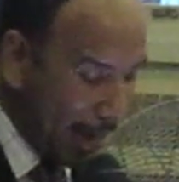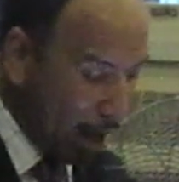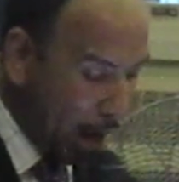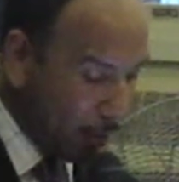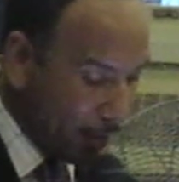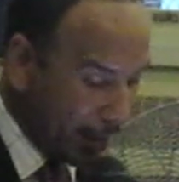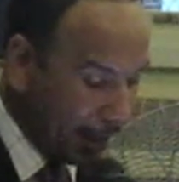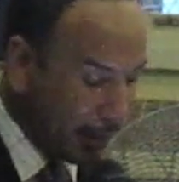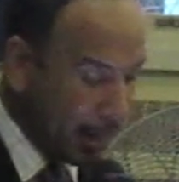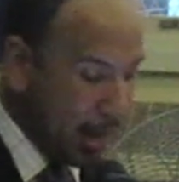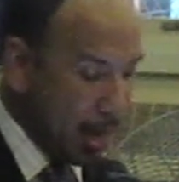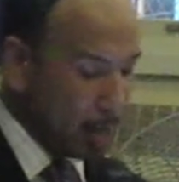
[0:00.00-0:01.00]
LRA
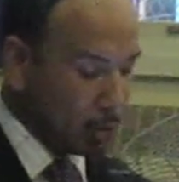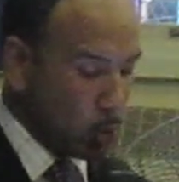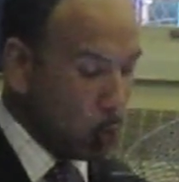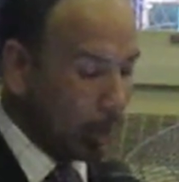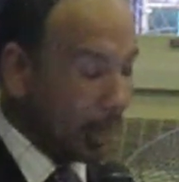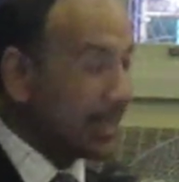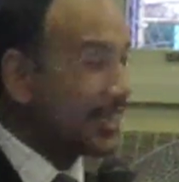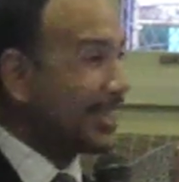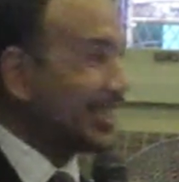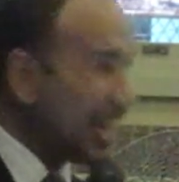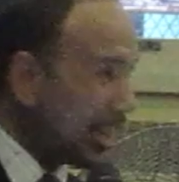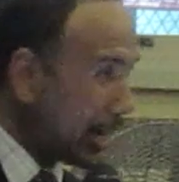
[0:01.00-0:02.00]
to
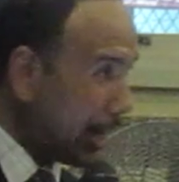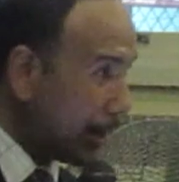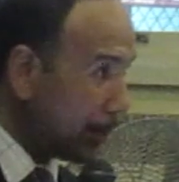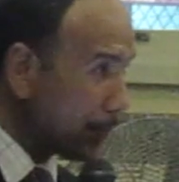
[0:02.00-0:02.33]
consider